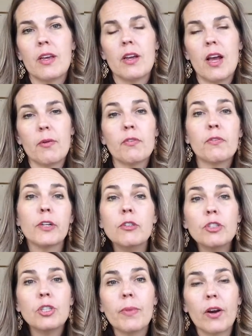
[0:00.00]
I refer you
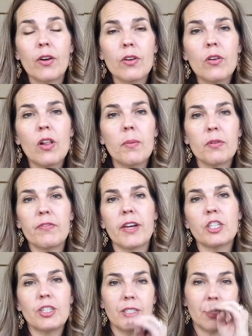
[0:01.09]
to my article on
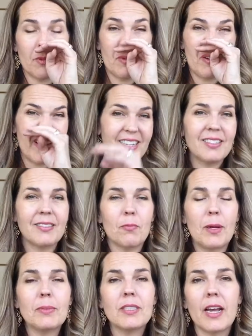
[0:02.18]
perfectionism on my
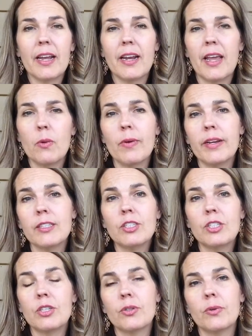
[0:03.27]
website, 8
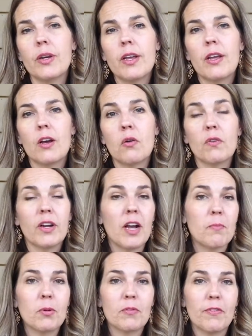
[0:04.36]
Ways to
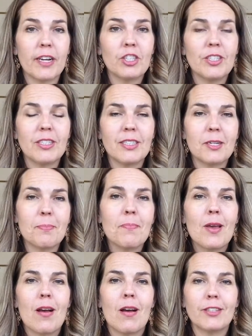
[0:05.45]
Overcome Perfectionism,
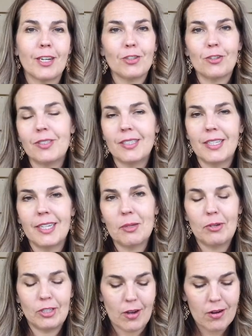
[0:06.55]
on
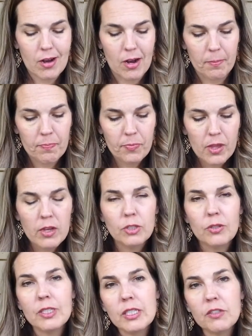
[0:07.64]
drchristinahibbert.com.
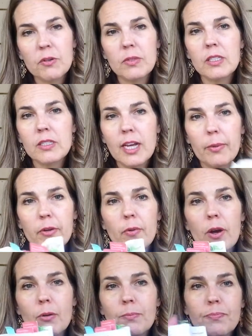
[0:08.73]
So this is from This Is How We
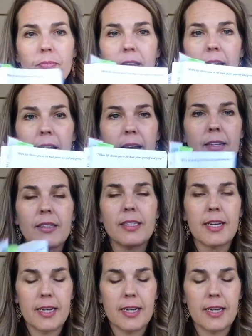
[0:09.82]
Grow, and